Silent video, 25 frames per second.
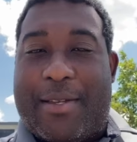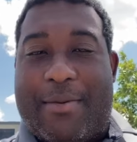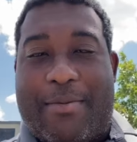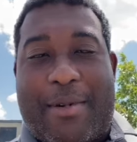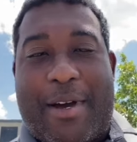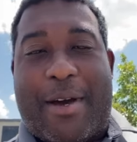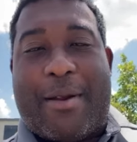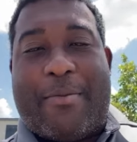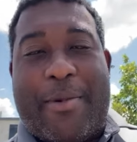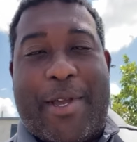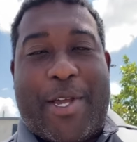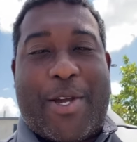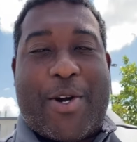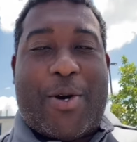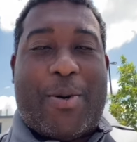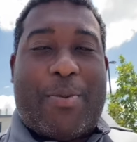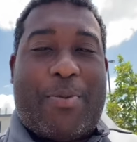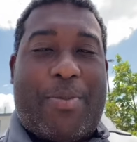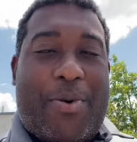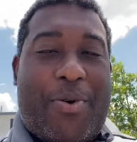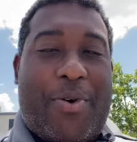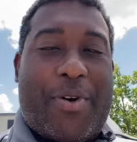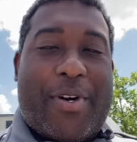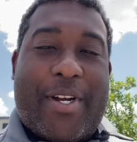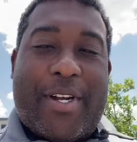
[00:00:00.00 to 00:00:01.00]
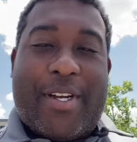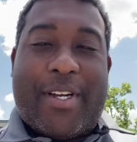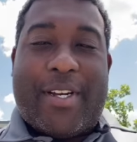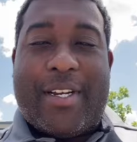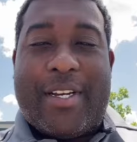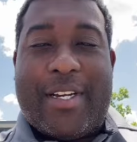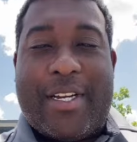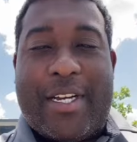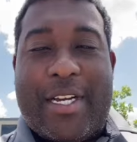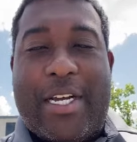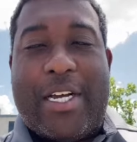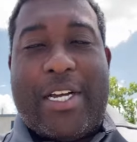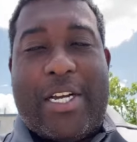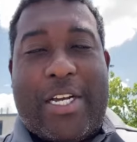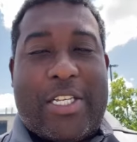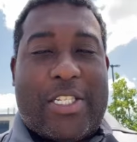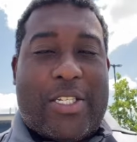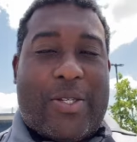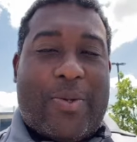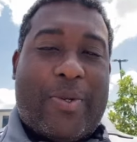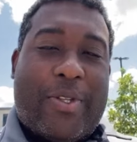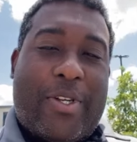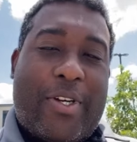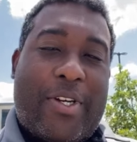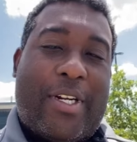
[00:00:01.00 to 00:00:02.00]
I'll be on point.
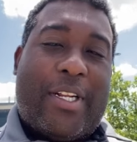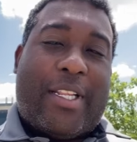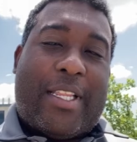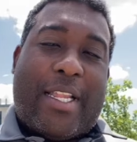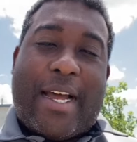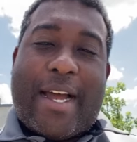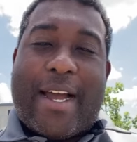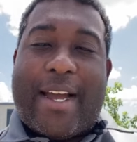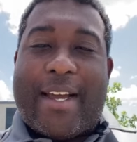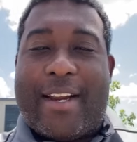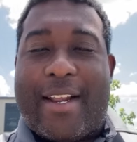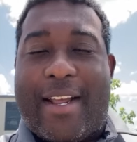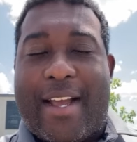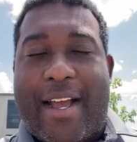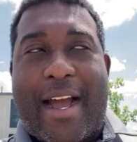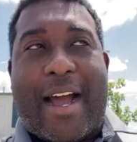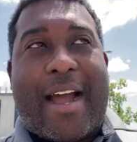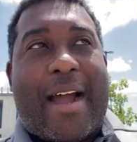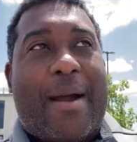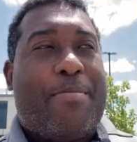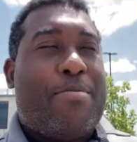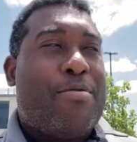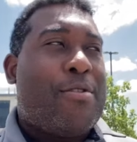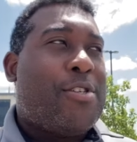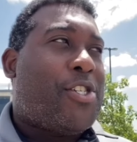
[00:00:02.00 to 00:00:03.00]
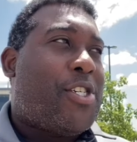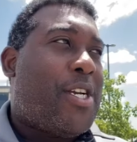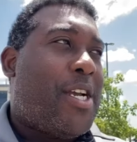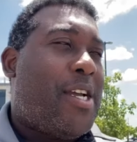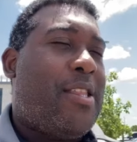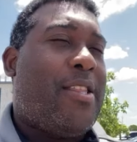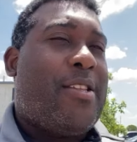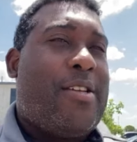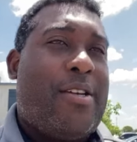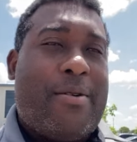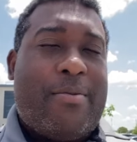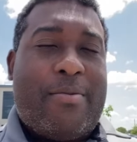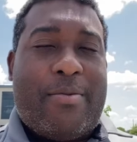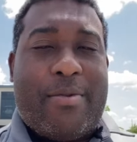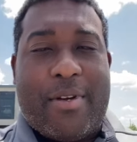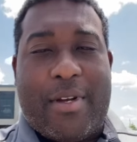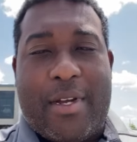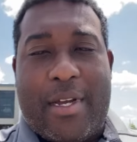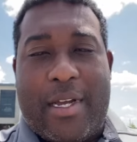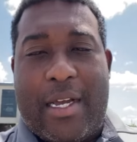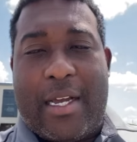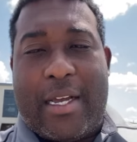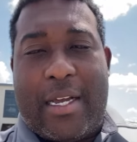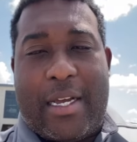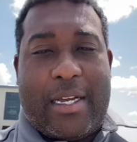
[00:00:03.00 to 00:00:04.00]
So I learned a lot. I appreciate them.
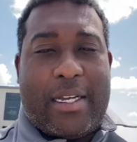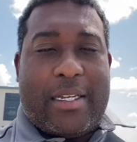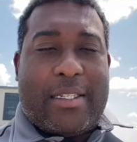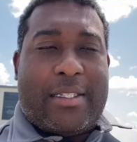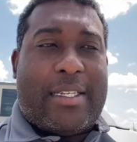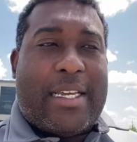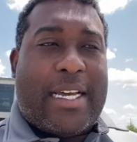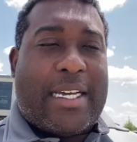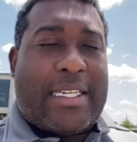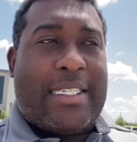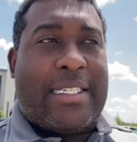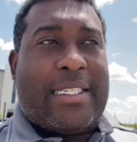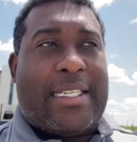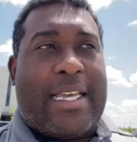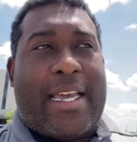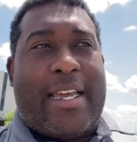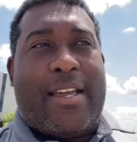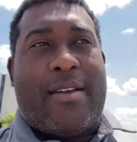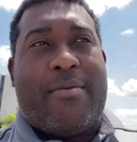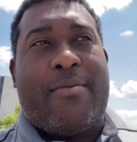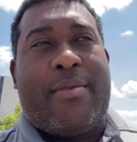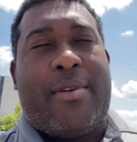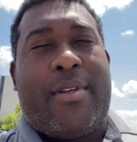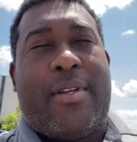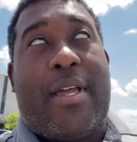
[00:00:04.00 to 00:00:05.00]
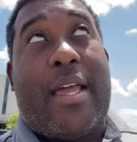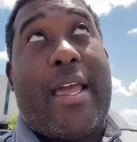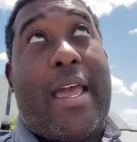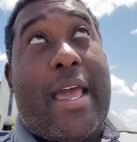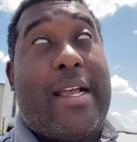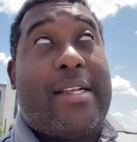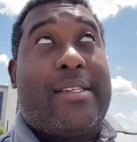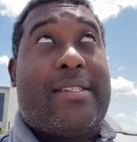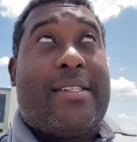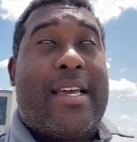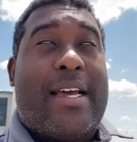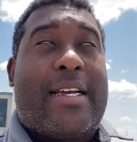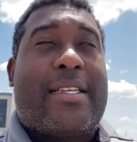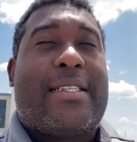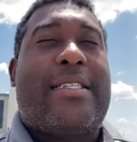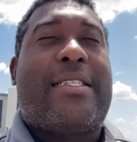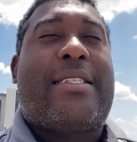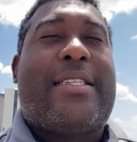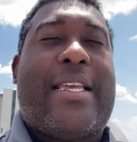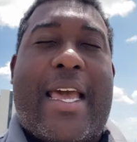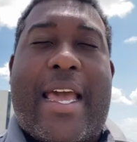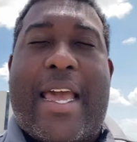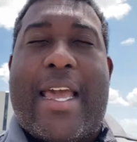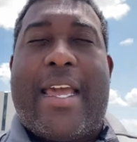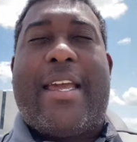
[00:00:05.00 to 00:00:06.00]
Texas A&M,
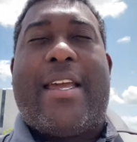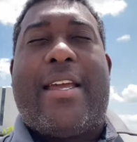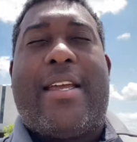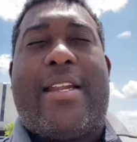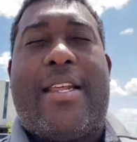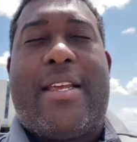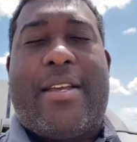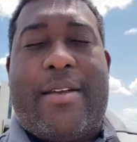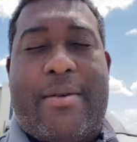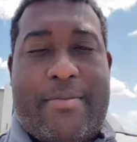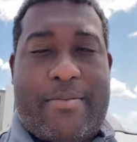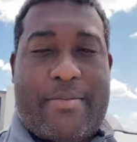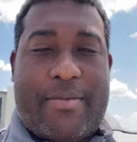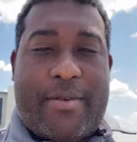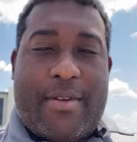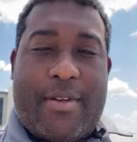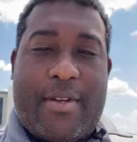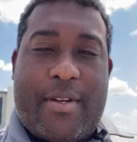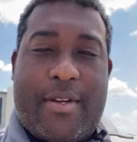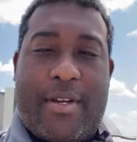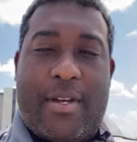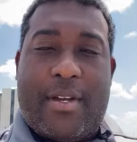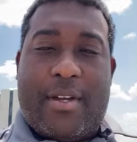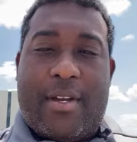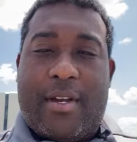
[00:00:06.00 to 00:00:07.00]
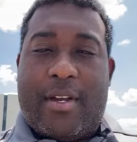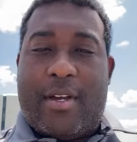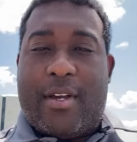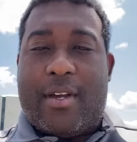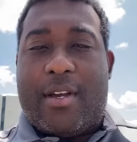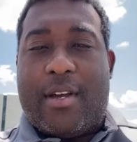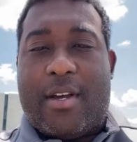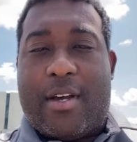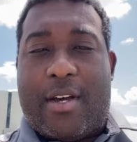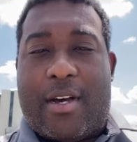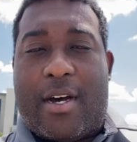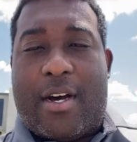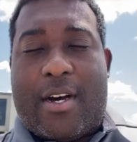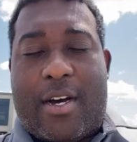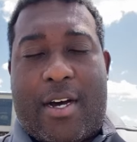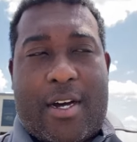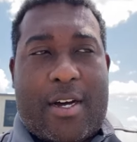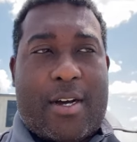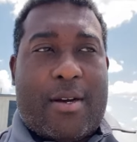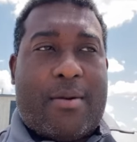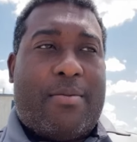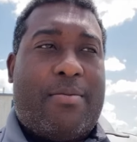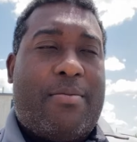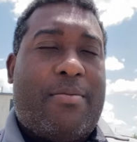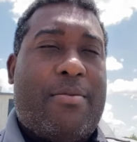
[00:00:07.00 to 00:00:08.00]
Texas A&M
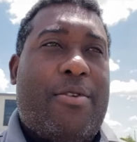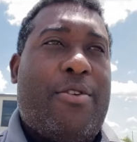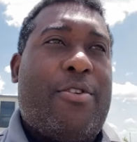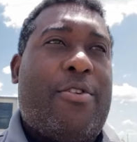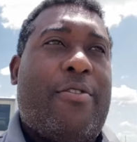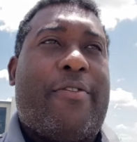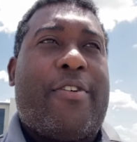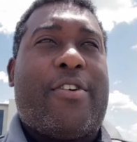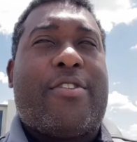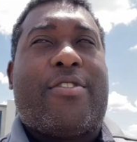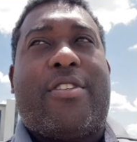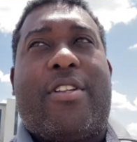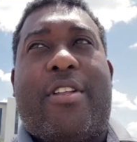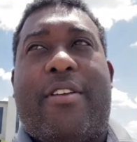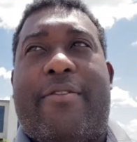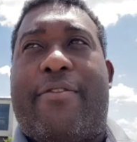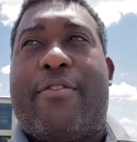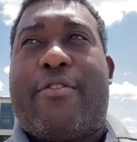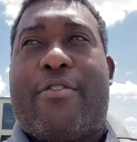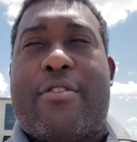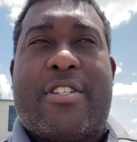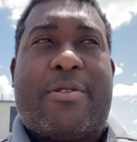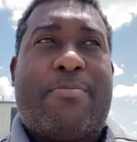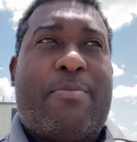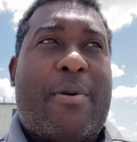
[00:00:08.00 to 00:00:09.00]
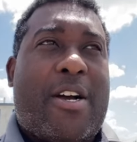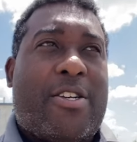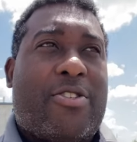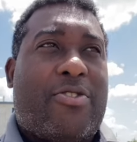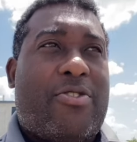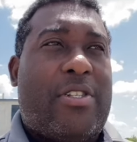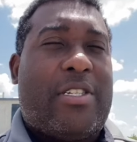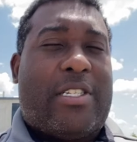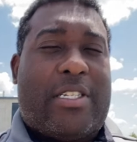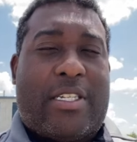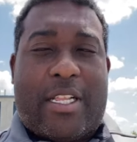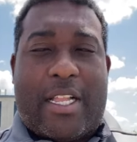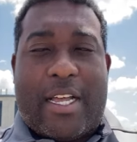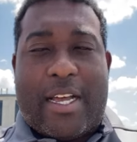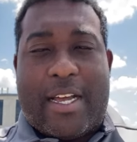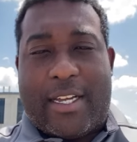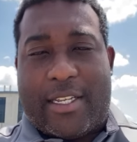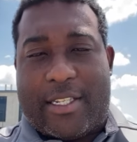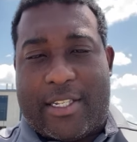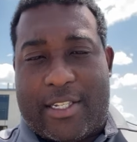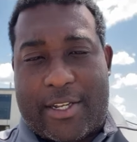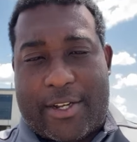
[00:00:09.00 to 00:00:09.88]
um, university for sponsoring this class.